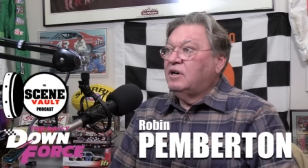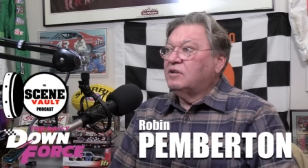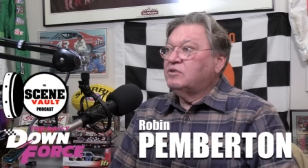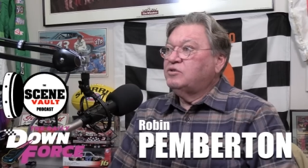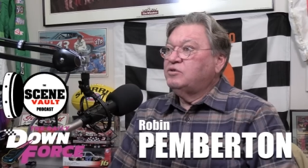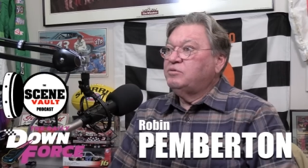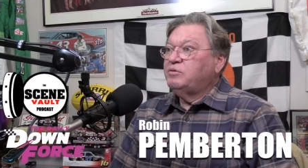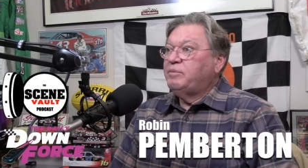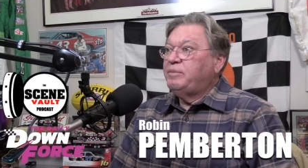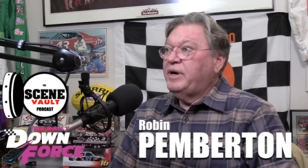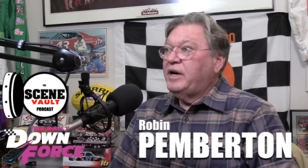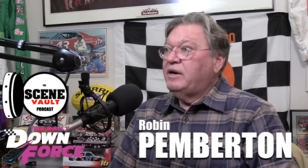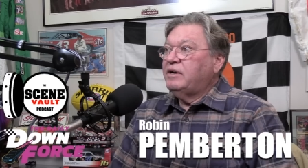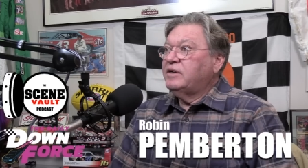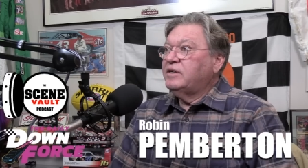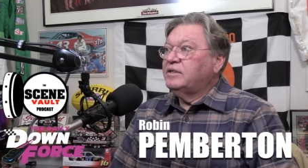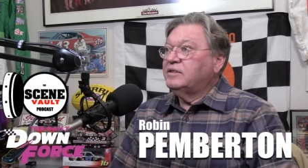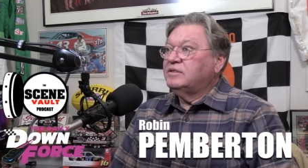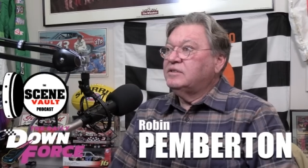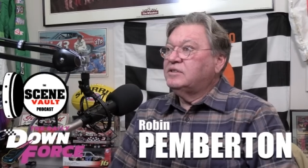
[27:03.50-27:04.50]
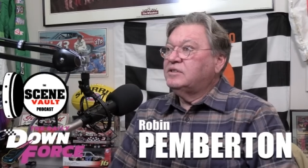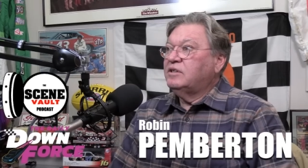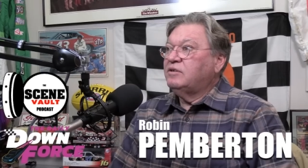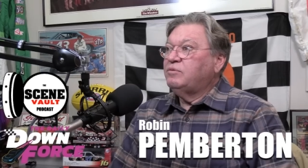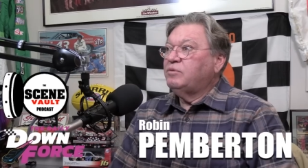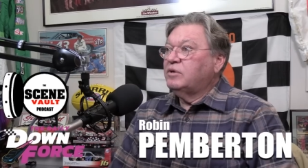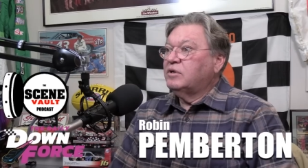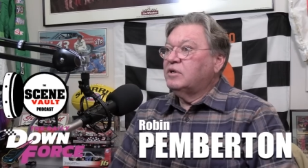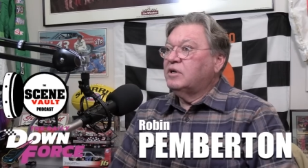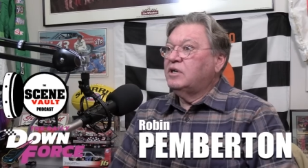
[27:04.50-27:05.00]
talk to him about it. And
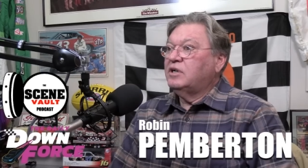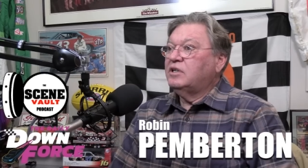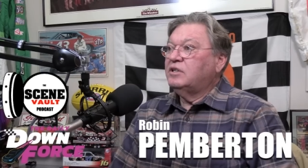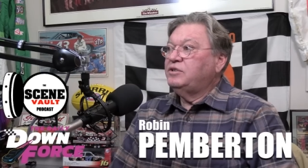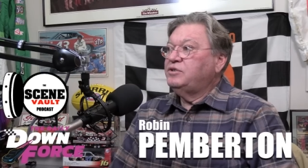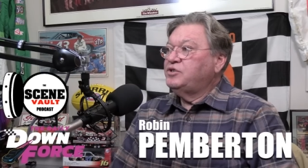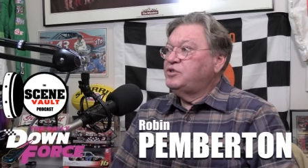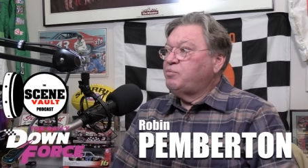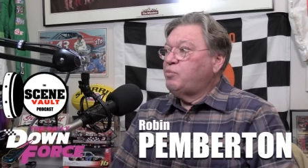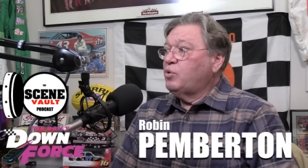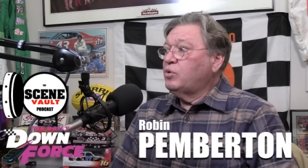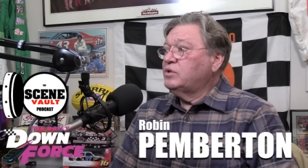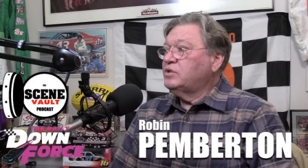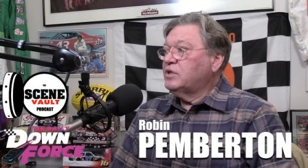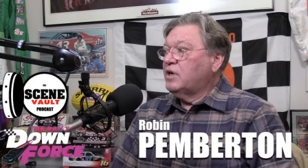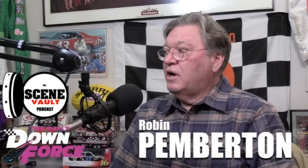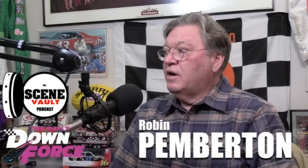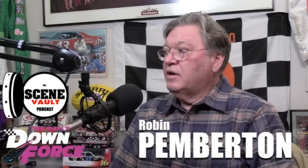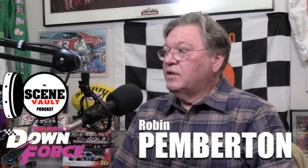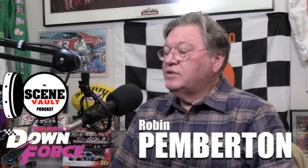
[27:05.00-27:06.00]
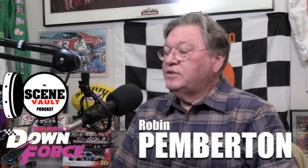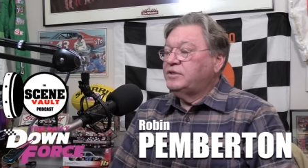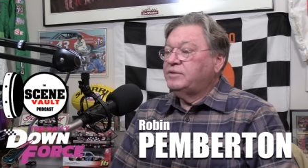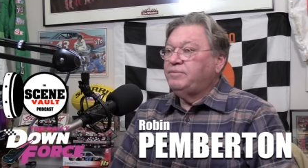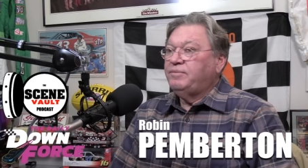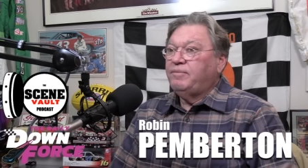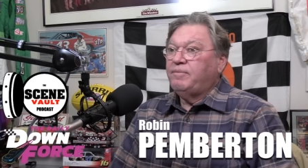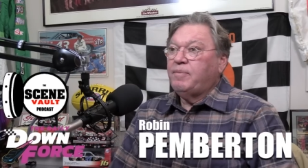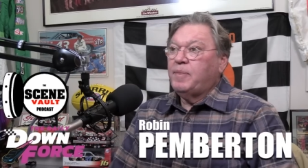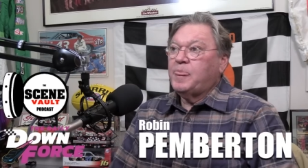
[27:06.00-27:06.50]
so we're going to do sports cars.